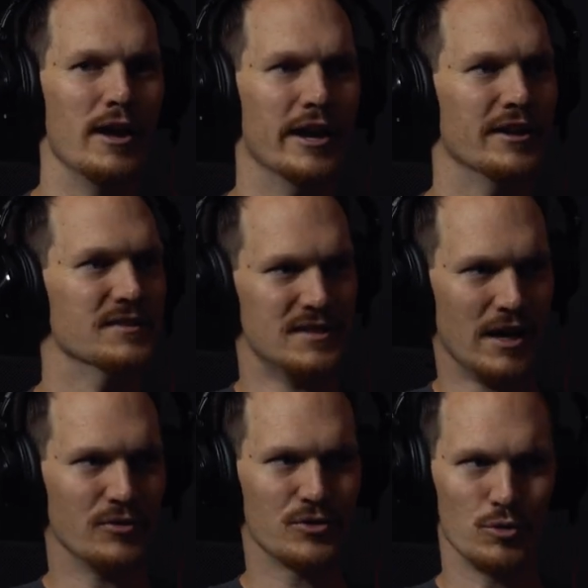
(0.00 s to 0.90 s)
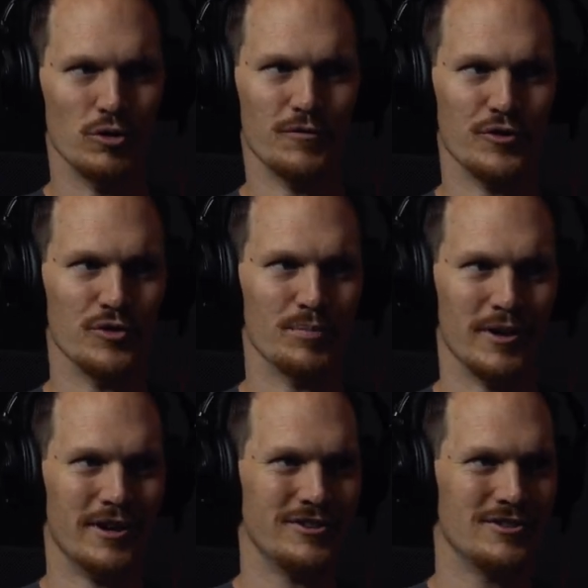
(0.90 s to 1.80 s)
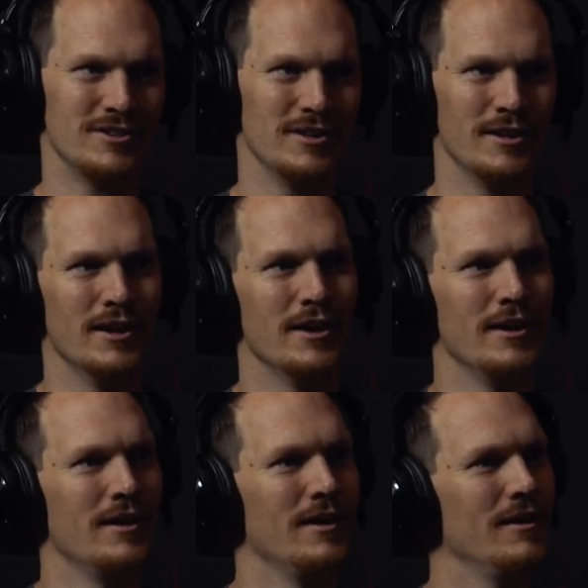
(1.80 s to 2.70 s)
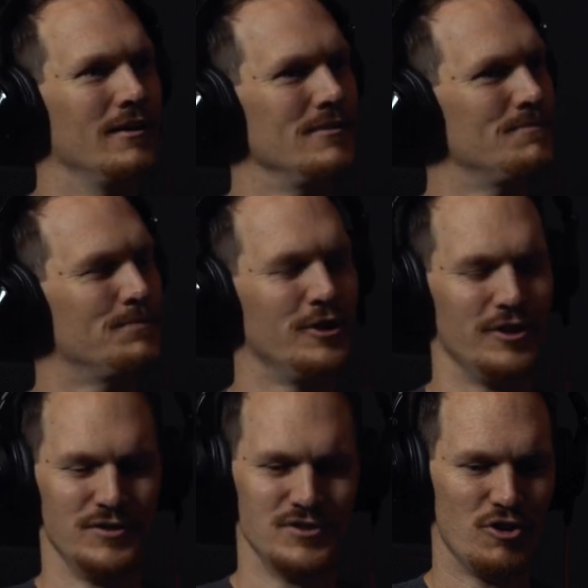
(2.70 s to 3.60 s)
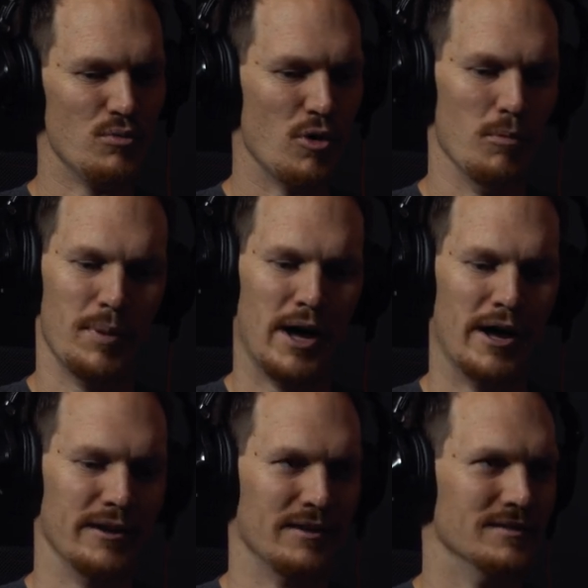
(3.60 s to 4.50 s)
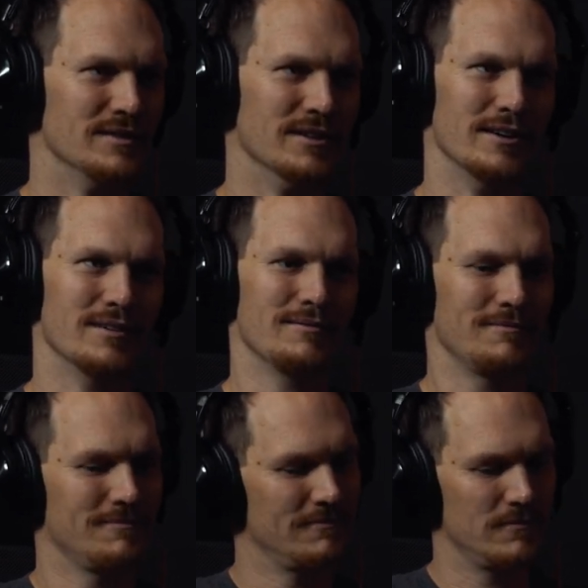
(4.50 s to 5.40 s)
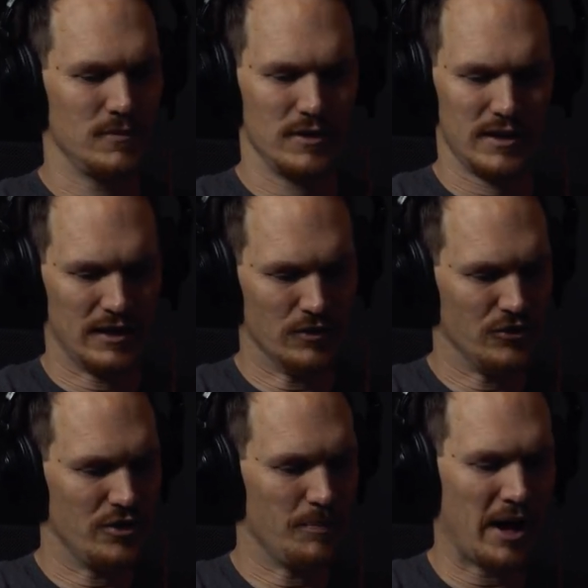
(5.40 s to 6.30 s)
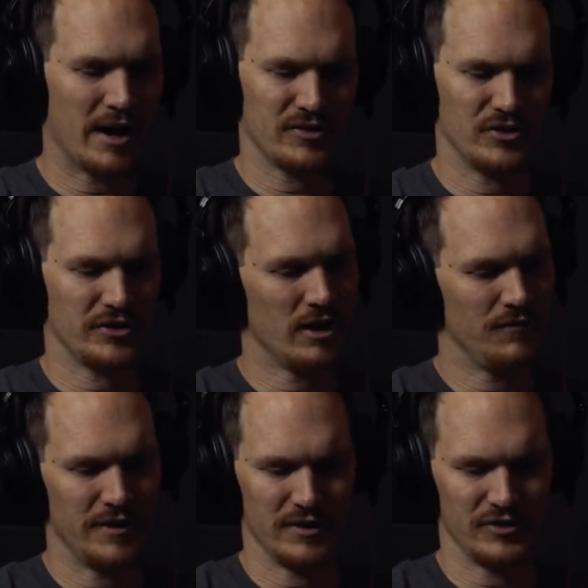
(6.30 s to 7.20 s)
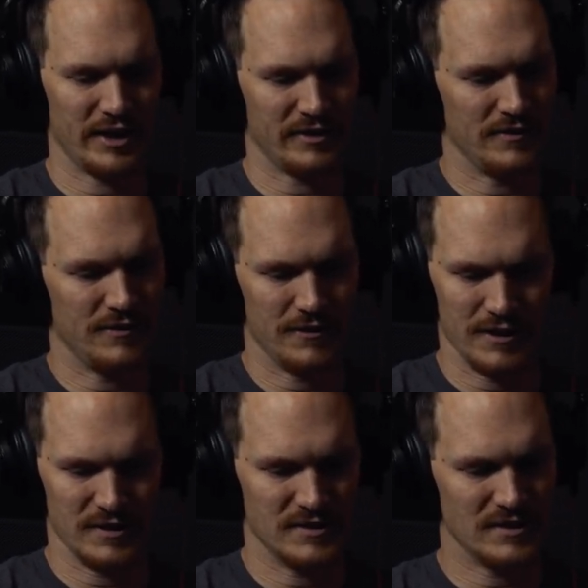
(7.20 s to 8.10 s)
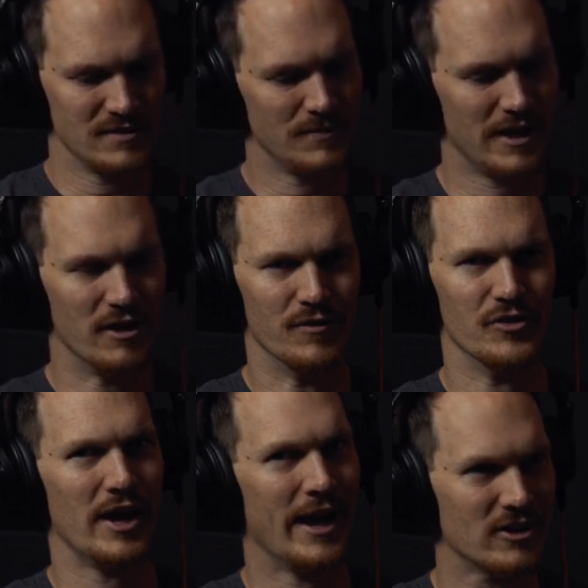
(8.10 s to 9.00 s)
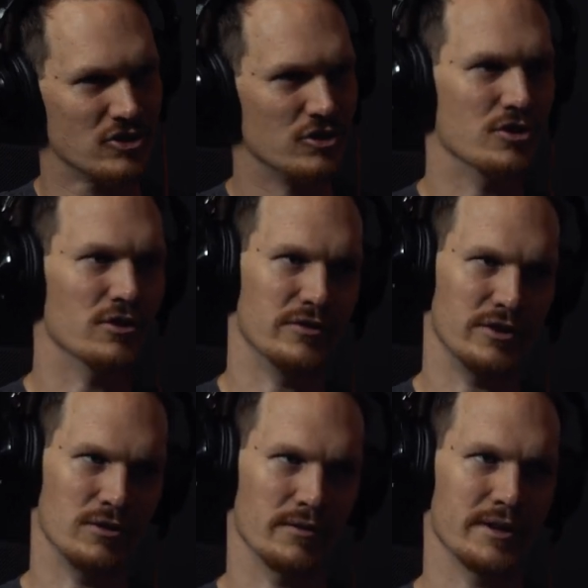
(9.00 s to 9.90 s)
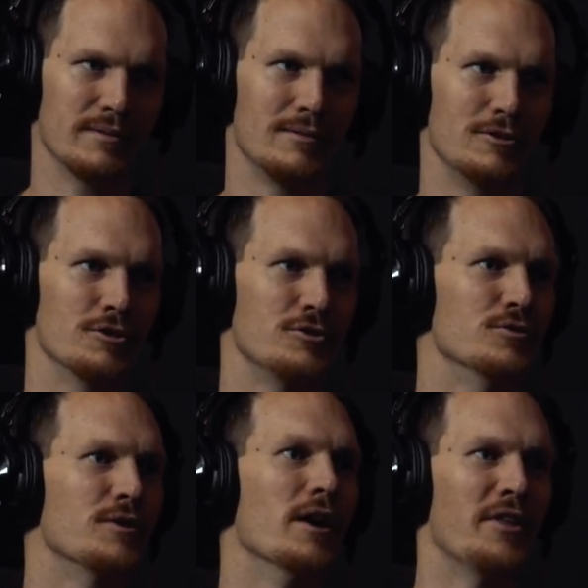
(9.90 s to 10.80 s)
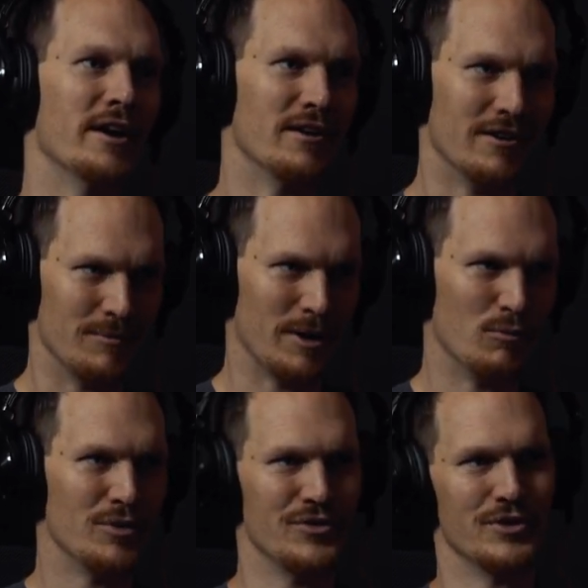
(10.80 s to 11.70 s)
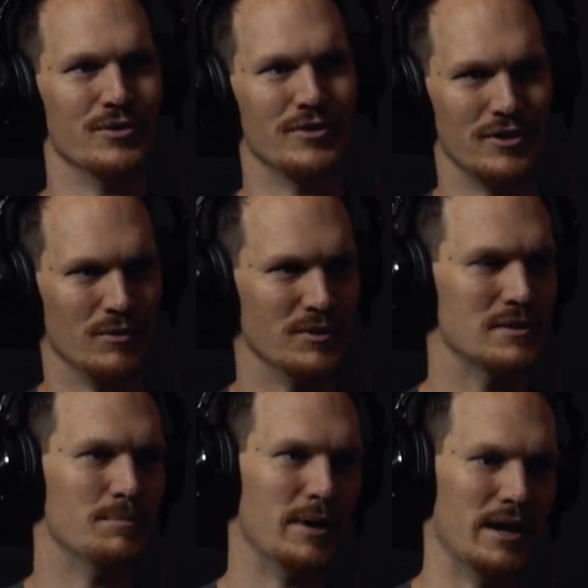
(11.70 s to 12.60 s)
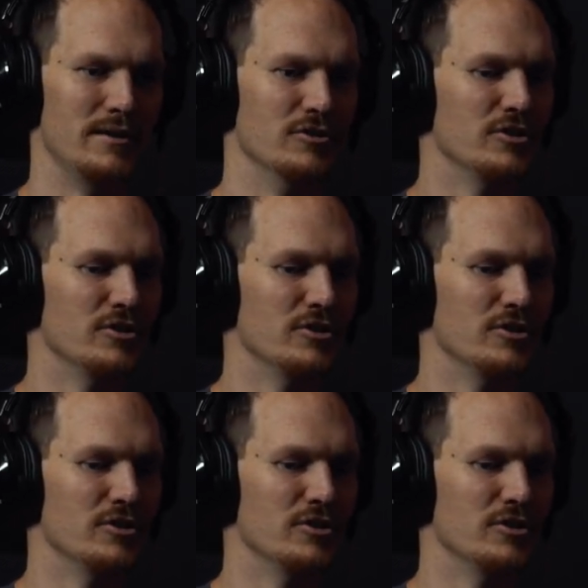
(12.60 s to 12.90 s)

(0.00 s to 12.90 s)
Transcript: And it sounds cool at first blush, but it's so robotic. It's like, here's the box. It's got to fit exactly this. It doesn't matter if it's actually a good deal. Like, you know, you've got that gut about what's a good deal, what's a bad deal.